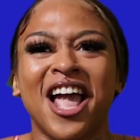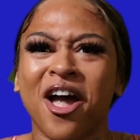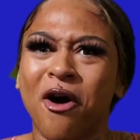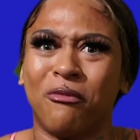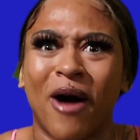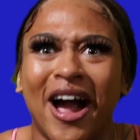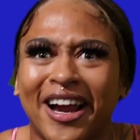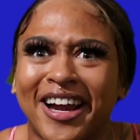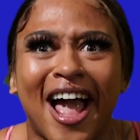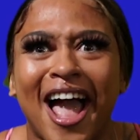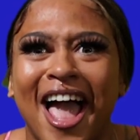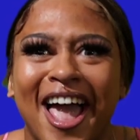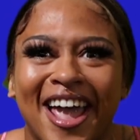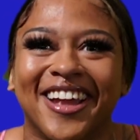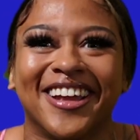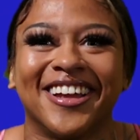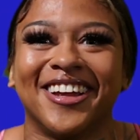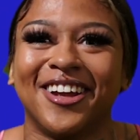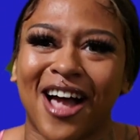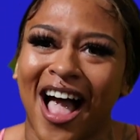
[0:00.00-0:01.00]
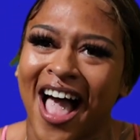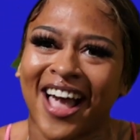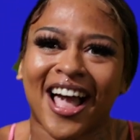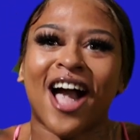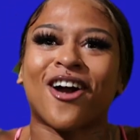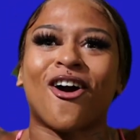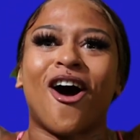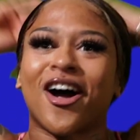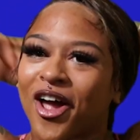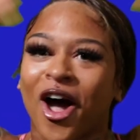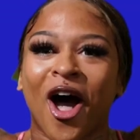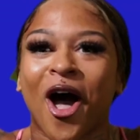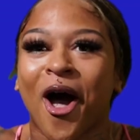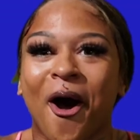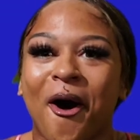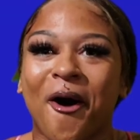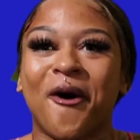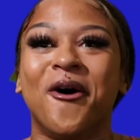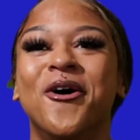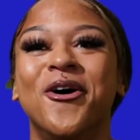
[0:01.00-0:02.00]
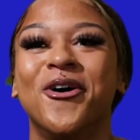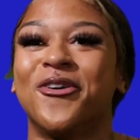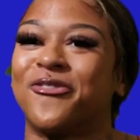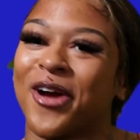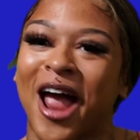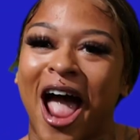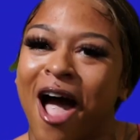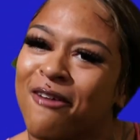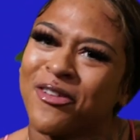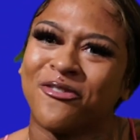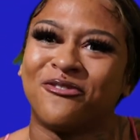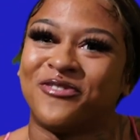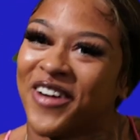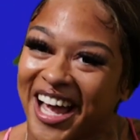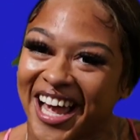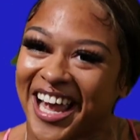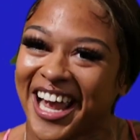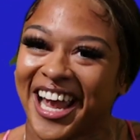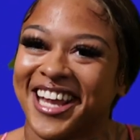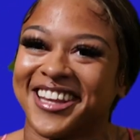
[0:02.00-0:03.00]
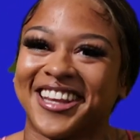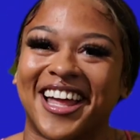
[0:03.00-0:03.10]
Why not? I got called a hoe for having fun.